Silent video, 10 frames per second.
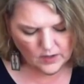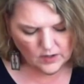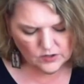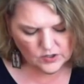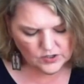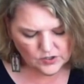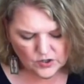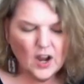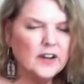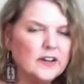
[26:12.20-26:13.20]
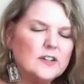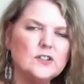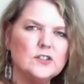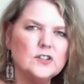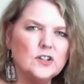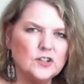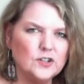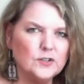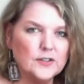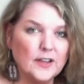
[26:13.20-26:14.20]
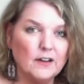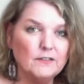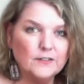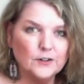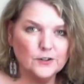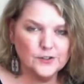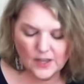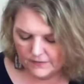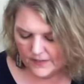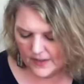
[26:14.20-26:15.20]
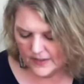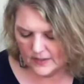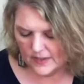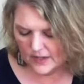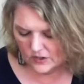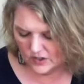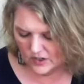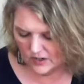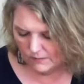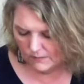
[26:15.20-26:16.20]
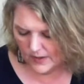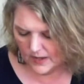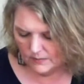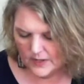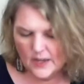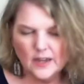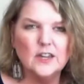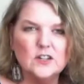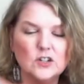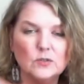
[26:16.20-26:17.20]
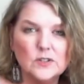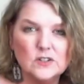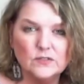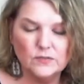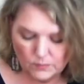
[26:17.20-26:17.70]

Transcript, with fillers: she's trying to choose love for herself. I think that she may be engaging with different